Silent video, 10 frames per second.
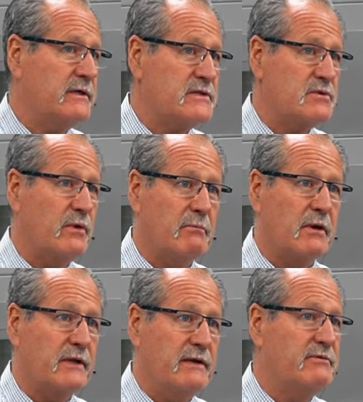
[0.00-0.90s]
us. We
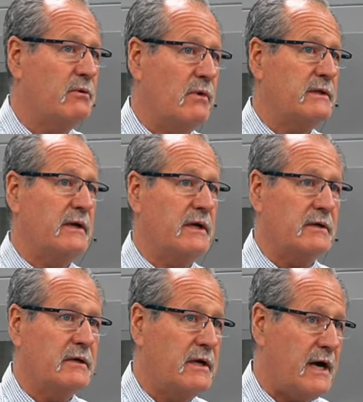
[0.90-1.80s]
believed in what they could
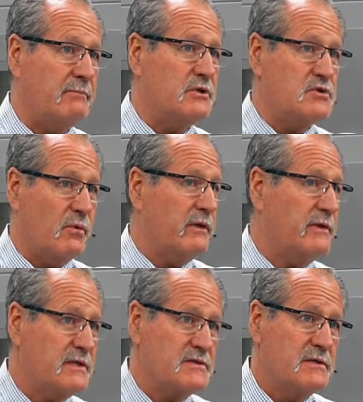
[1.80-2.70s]
accomplish with
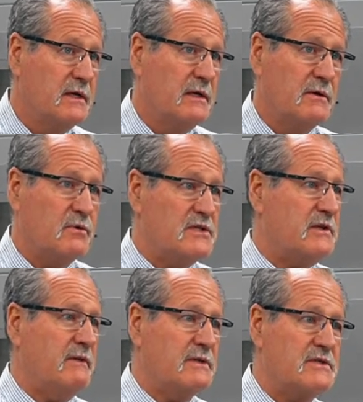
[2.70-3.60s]
us. We
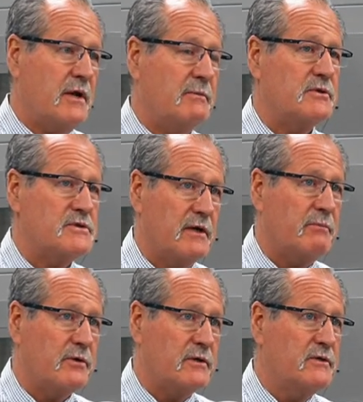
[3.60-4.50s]
seen the samples they
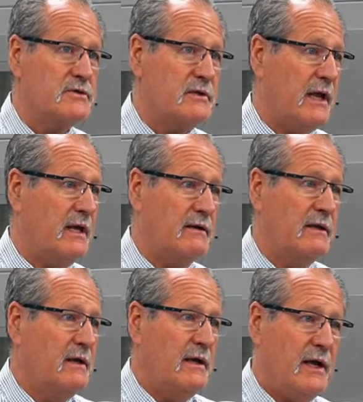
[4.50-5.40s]
produced, and
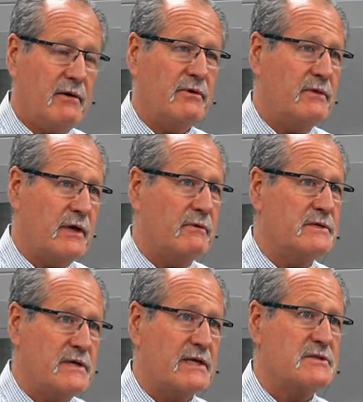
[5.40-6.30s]
everything
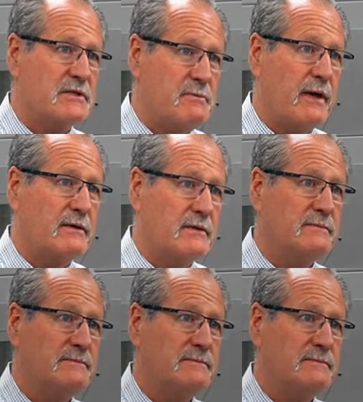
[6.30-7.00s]
was as expected.